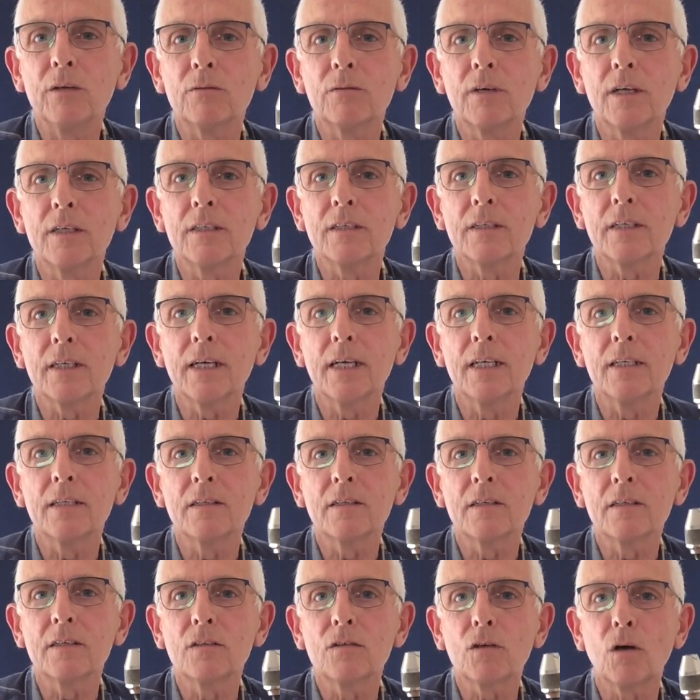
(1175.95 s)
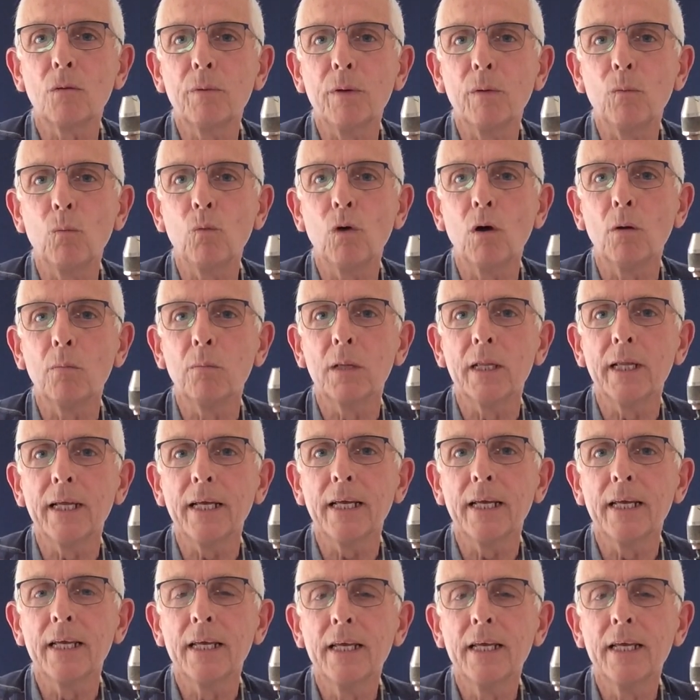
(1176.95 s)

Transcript: runs against to stop it wobbling.